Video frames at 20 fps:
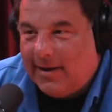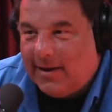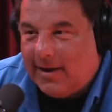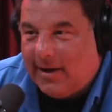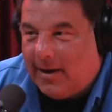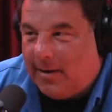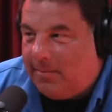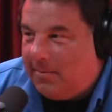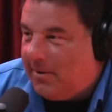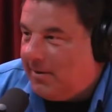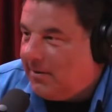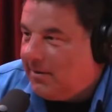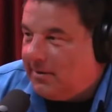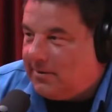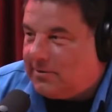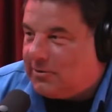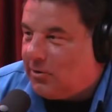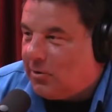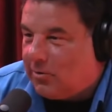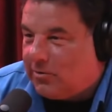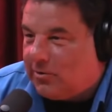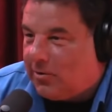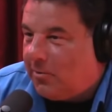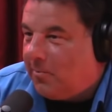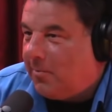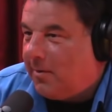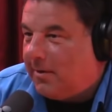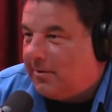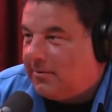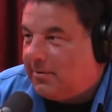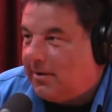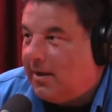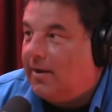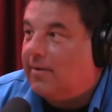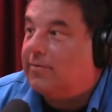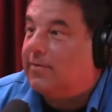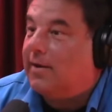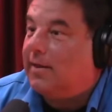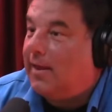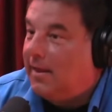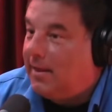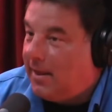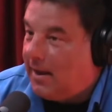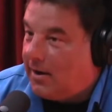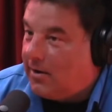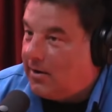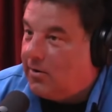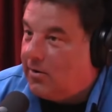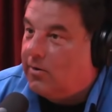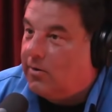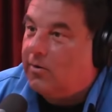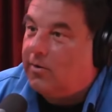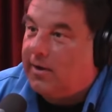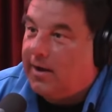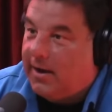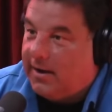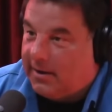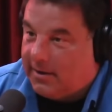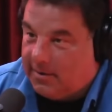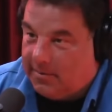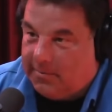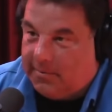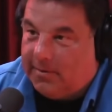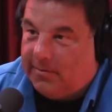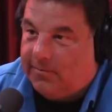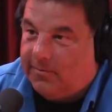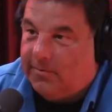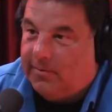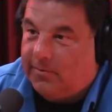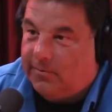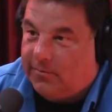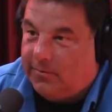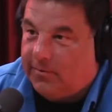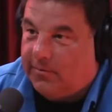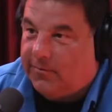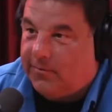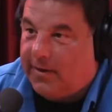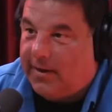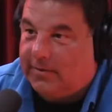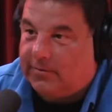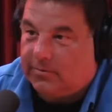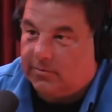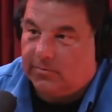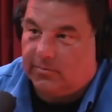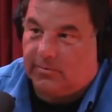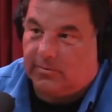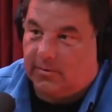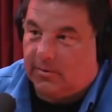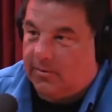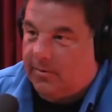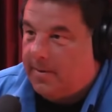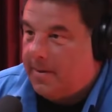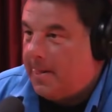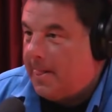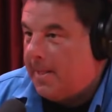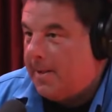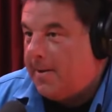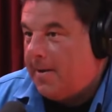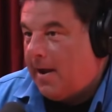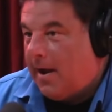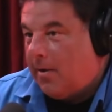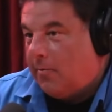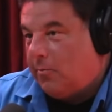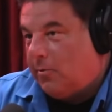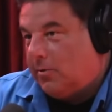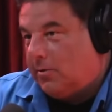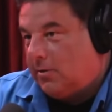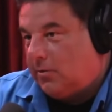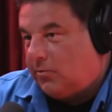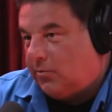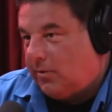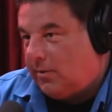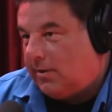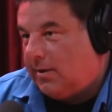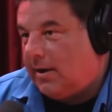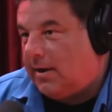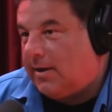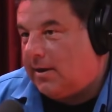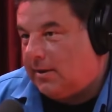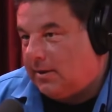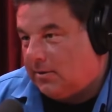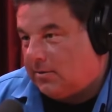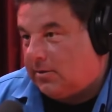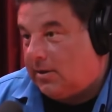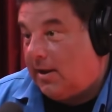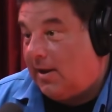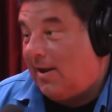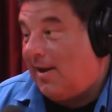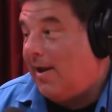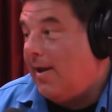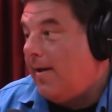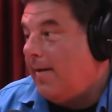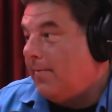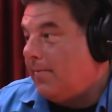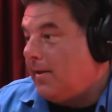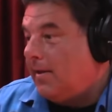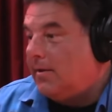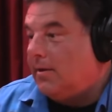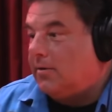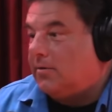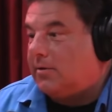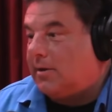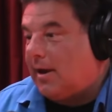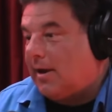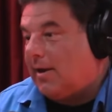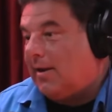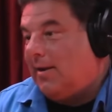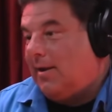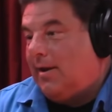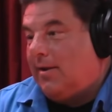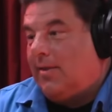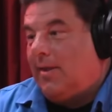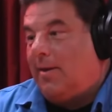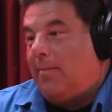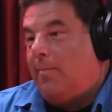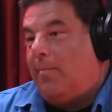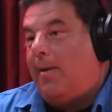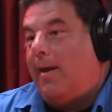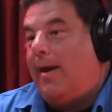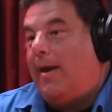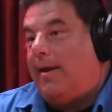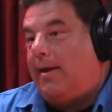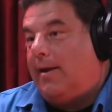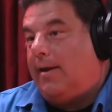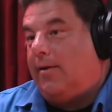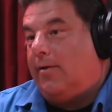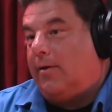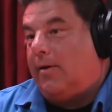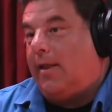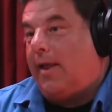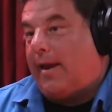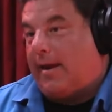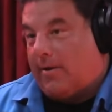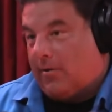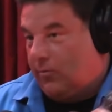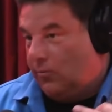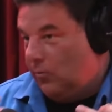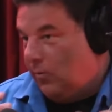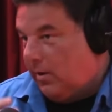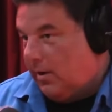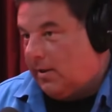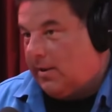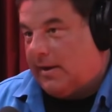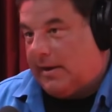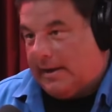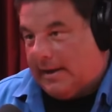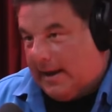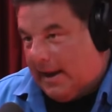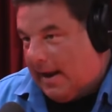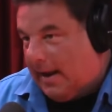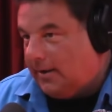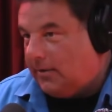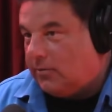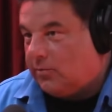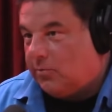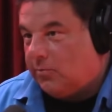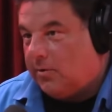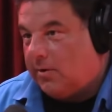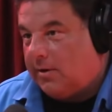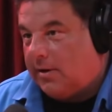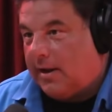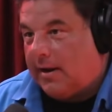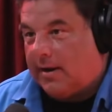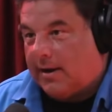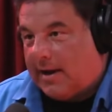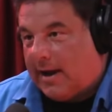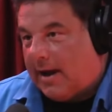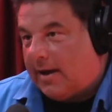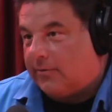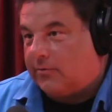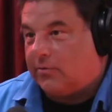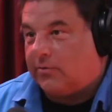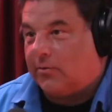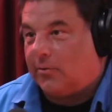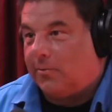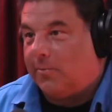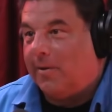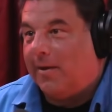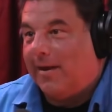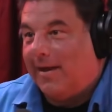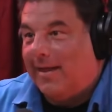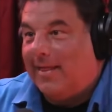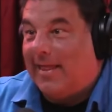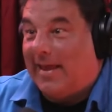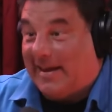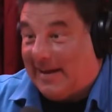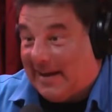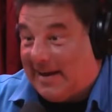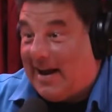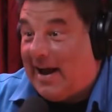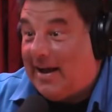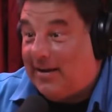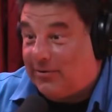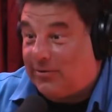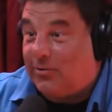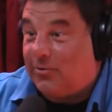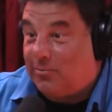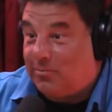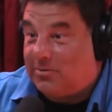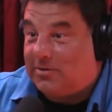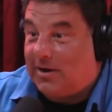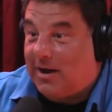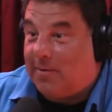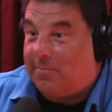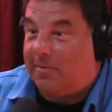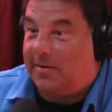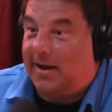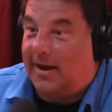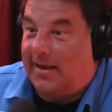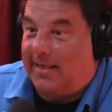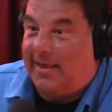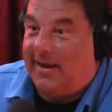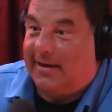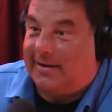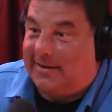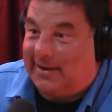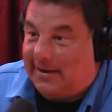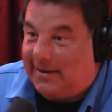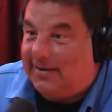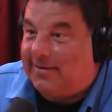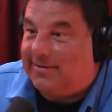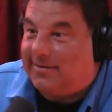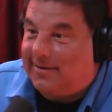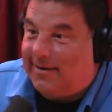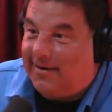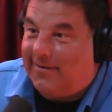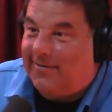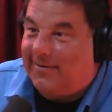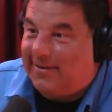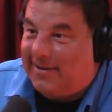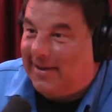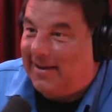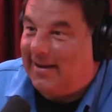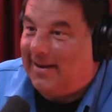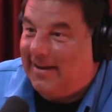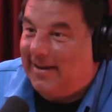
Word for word: I mean, these jokes don't make sense. And then they called, oh, you got to come in for a fat suit. So I wore oh, this ridiculous wow. thing. Then the second year, they made it like a really nice one, like a costume, like a costume shop. It had like tits and everything.